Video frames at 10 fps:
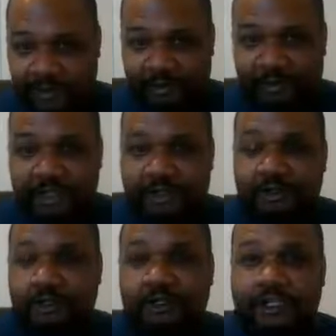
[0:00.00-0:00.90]
as you
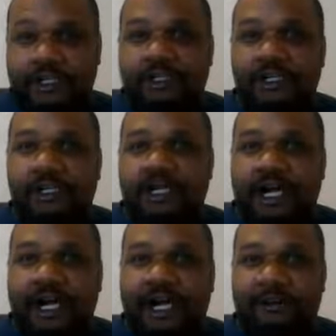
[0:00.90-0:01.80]
mentioned earlier,
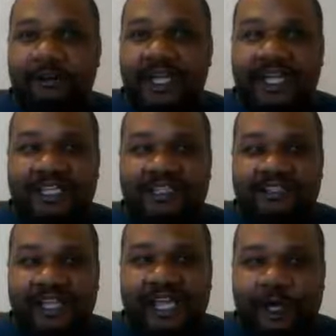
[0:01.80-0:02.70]
and
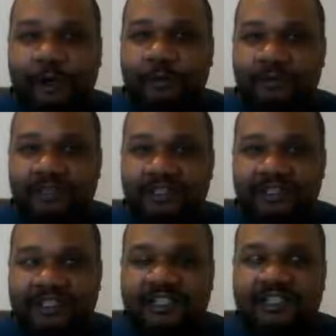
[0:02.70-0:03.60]
to
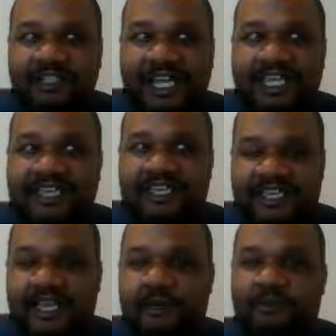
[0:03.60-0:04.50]
let
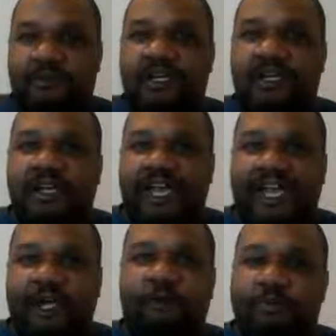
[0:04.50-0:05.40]
them
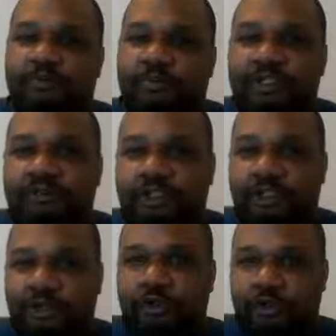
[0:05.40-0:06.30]
help build
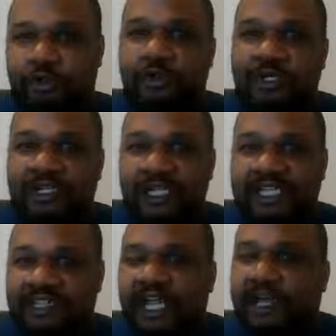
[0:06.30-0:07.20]
you
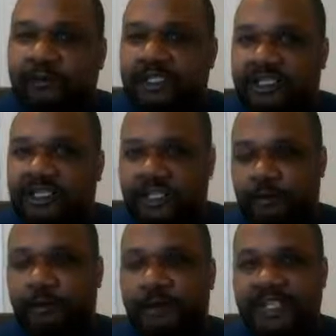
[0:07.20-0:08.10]
into everything you
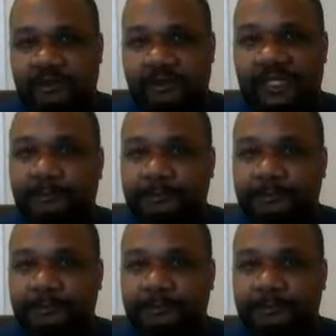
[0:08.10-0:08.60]
were meant to be.